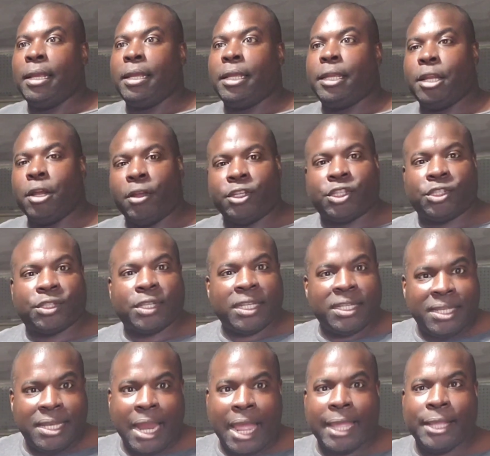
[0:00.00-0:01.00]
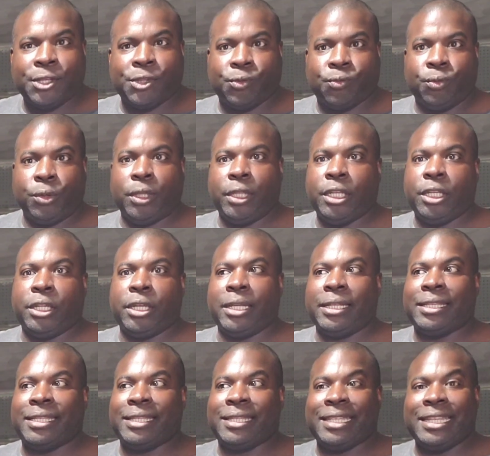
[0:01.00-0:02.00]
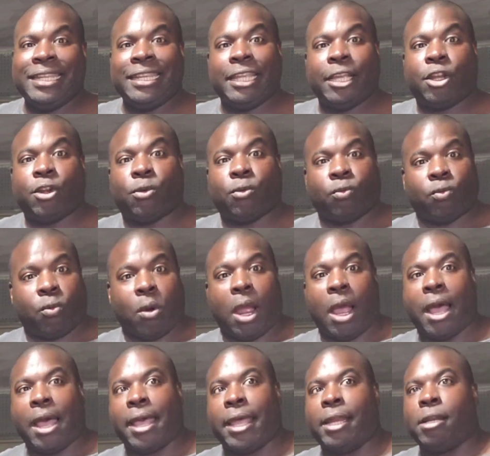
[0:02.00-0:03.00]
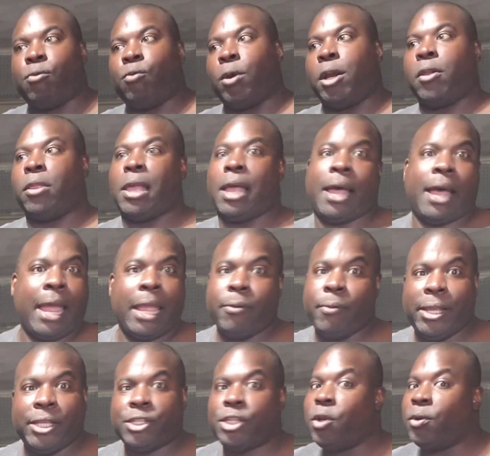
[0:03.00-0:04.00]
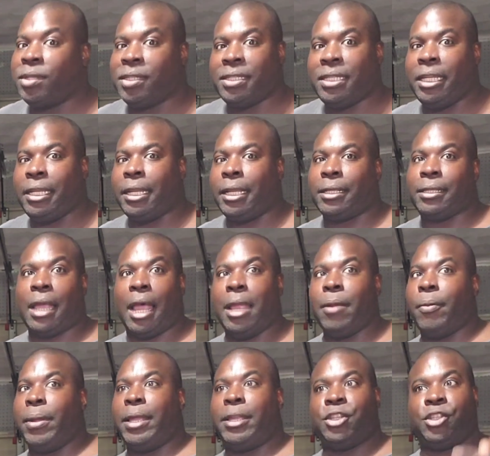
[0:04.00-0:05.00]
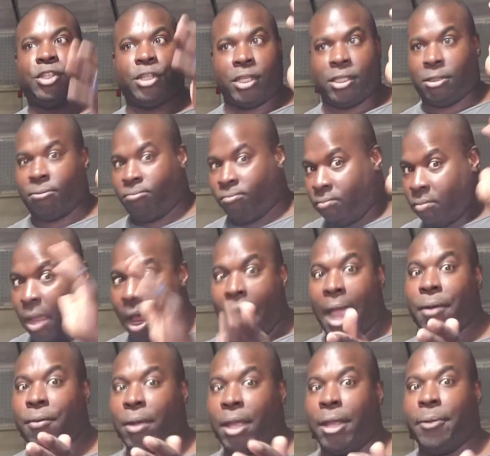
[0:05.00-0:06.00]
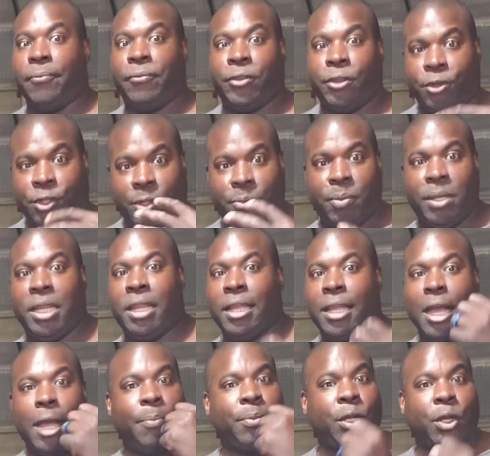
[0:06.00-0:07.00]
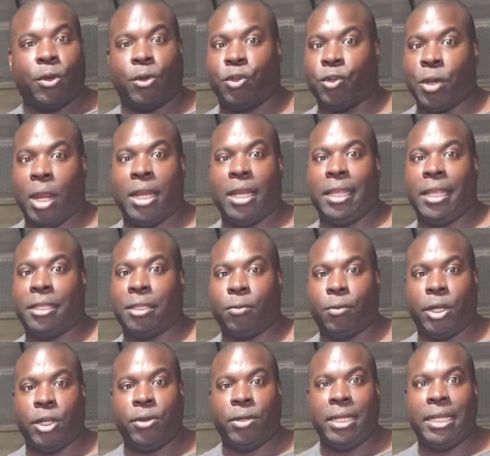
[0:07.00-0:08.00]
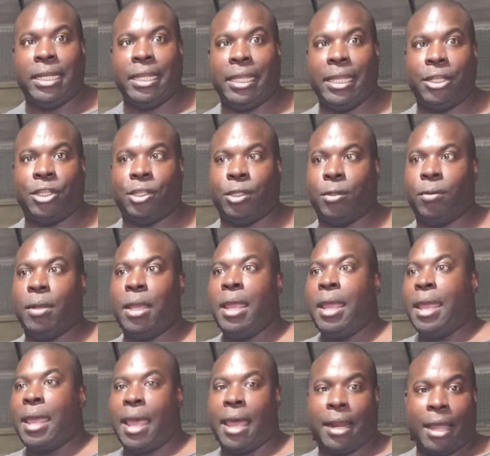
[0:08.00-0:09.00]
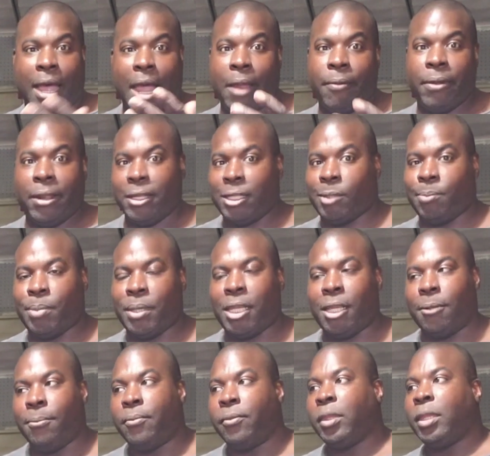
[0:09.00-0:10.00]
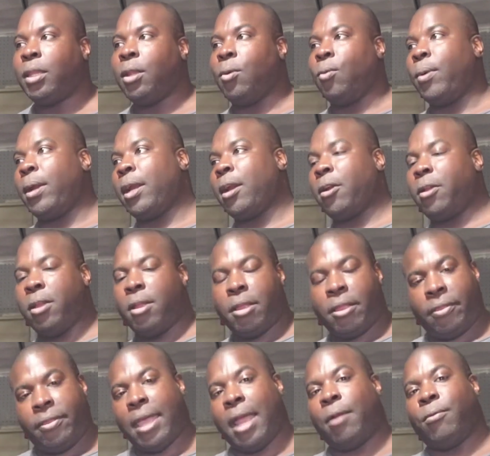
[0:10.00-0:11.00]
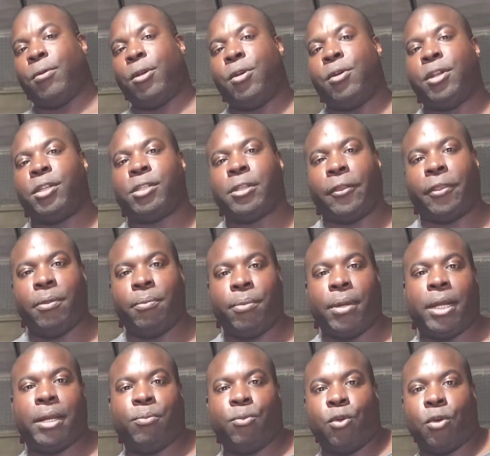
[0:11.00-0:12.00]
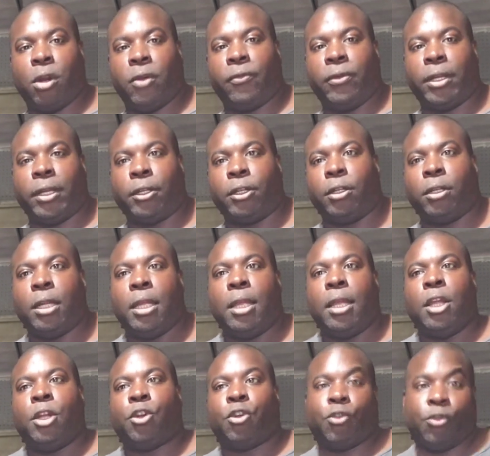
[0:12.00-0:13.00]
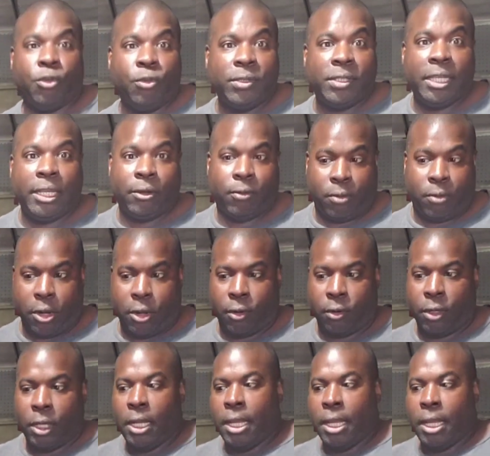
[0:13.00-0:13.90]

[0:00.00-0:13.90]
You know, it's just a nice, really good scenic ride. Where the highway is no scenic. The highway is just highway. You're speeding up. You're trying to get to where you need to get to at a high rate of speed. Where that road is nothing but more of a cruising road.